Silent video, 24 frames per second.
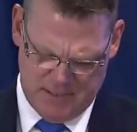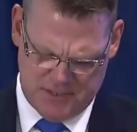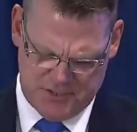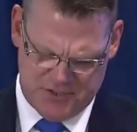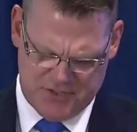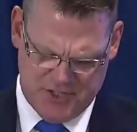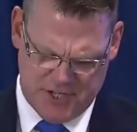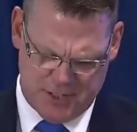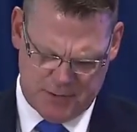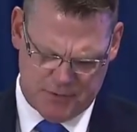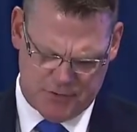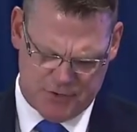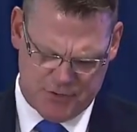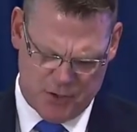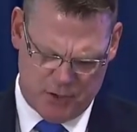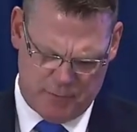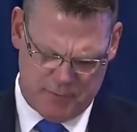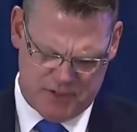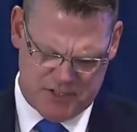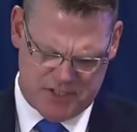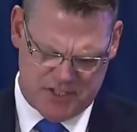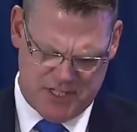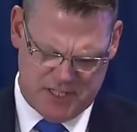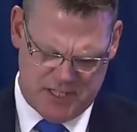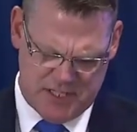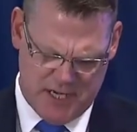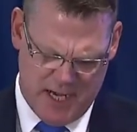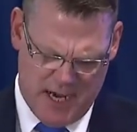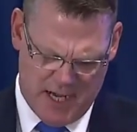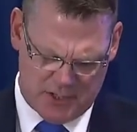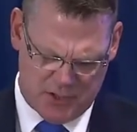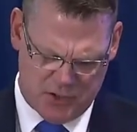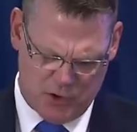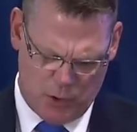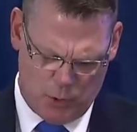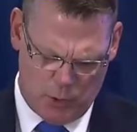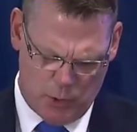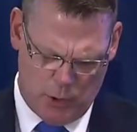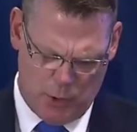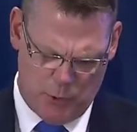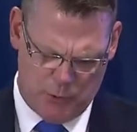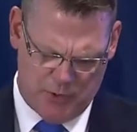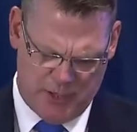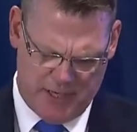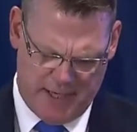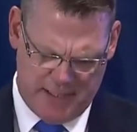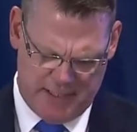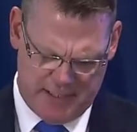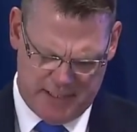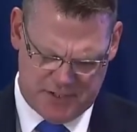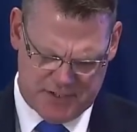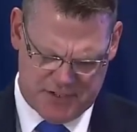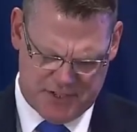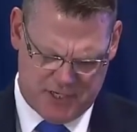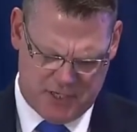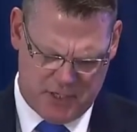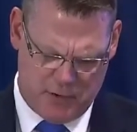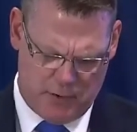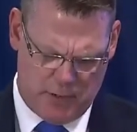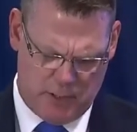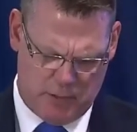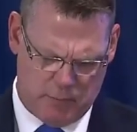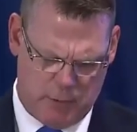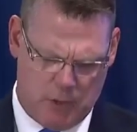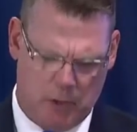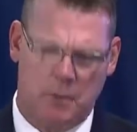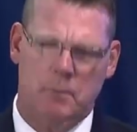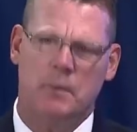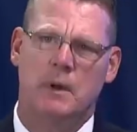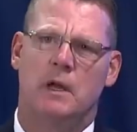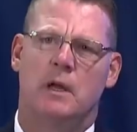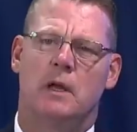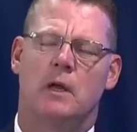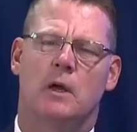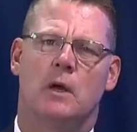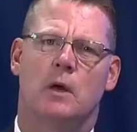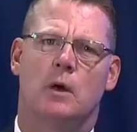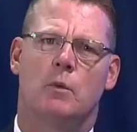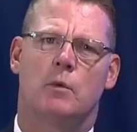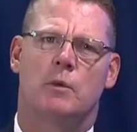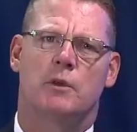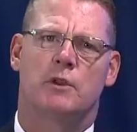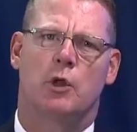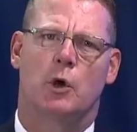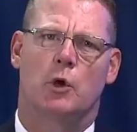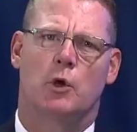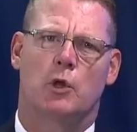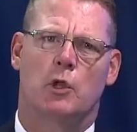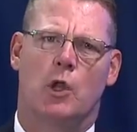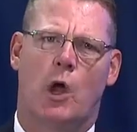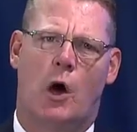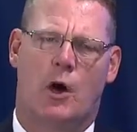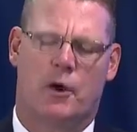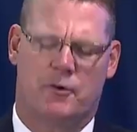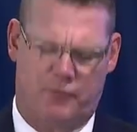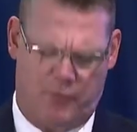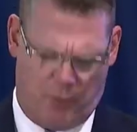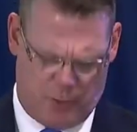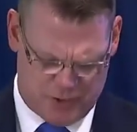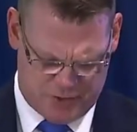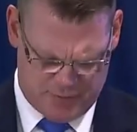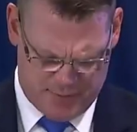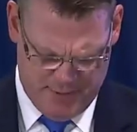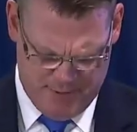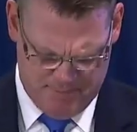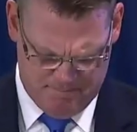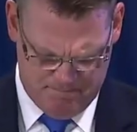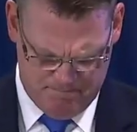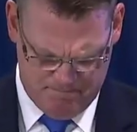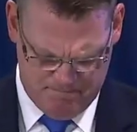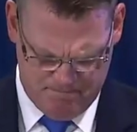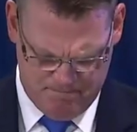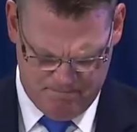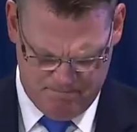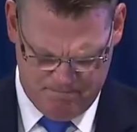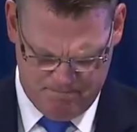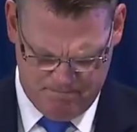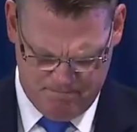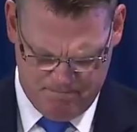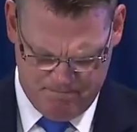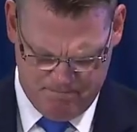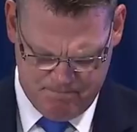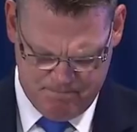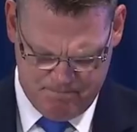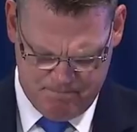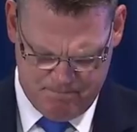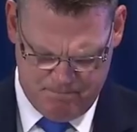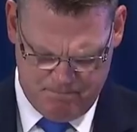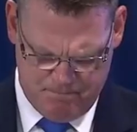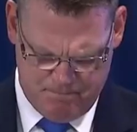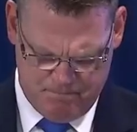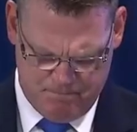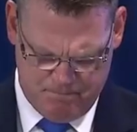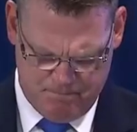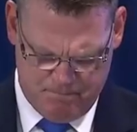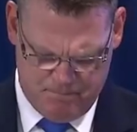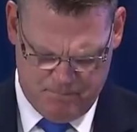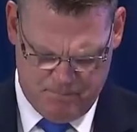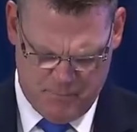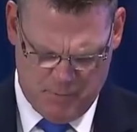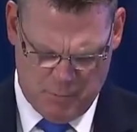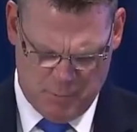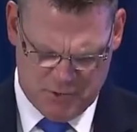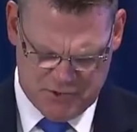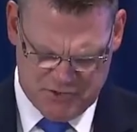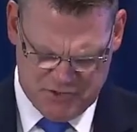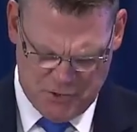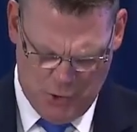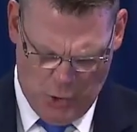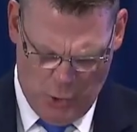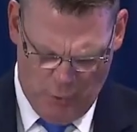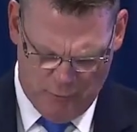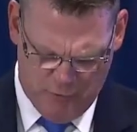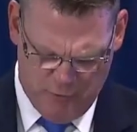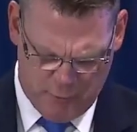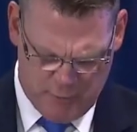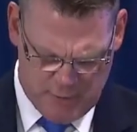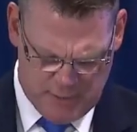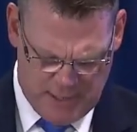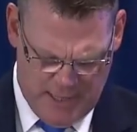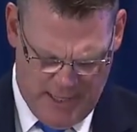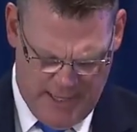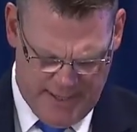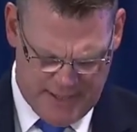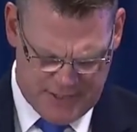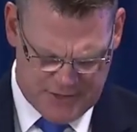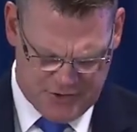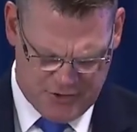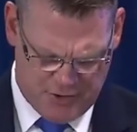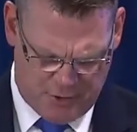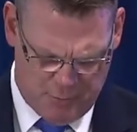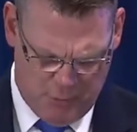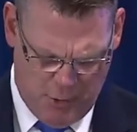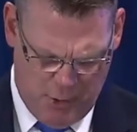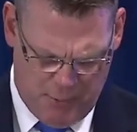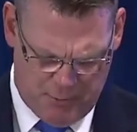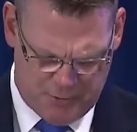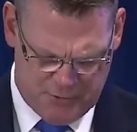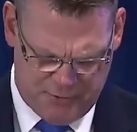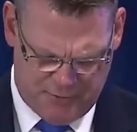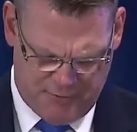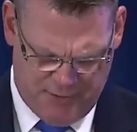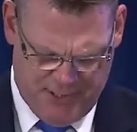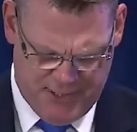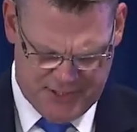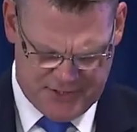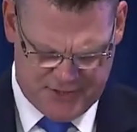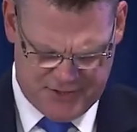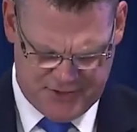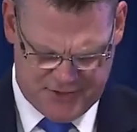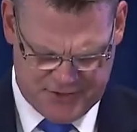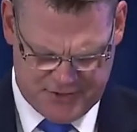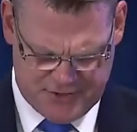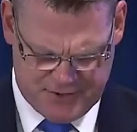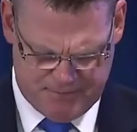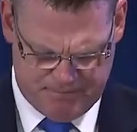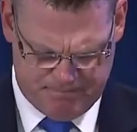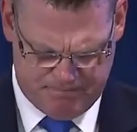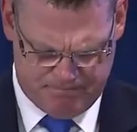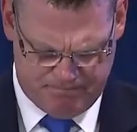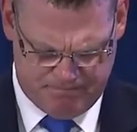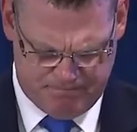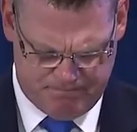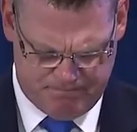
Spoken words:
the Secret Service did not co-locate its security room with local law enforcement. There was an over-reliance on mobile devices,